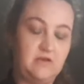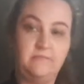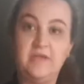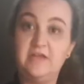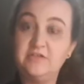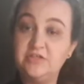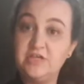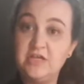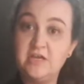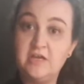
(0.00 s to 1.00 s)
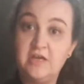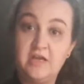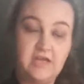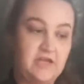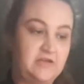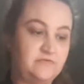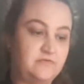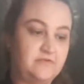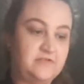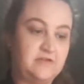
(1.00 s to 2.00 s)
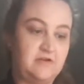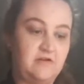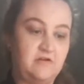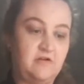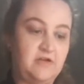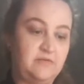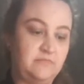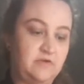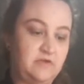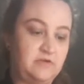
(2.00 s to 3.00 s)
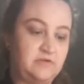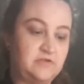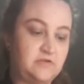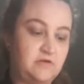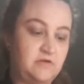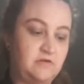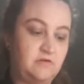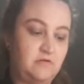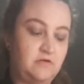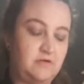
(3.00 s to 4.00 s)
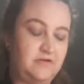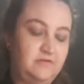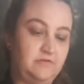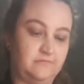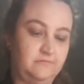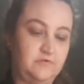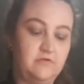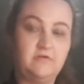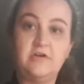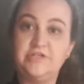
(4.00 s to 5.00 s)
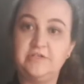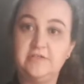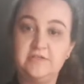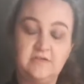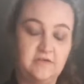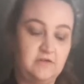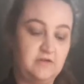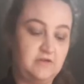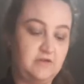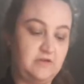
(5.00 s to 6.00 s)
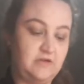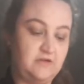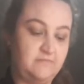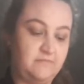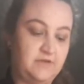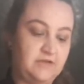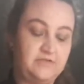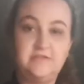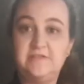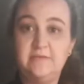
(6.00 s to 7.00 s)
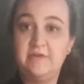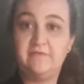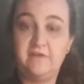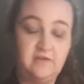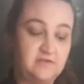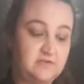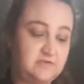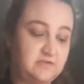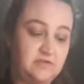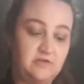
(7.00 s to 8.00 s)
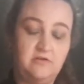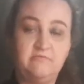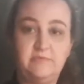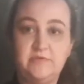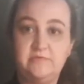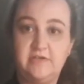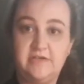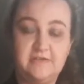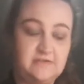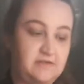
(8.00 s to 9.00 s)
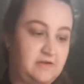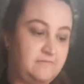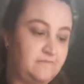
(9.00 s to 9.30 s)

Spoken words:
energy, and also I'm going to crush it just in my fingers, it rips real easily,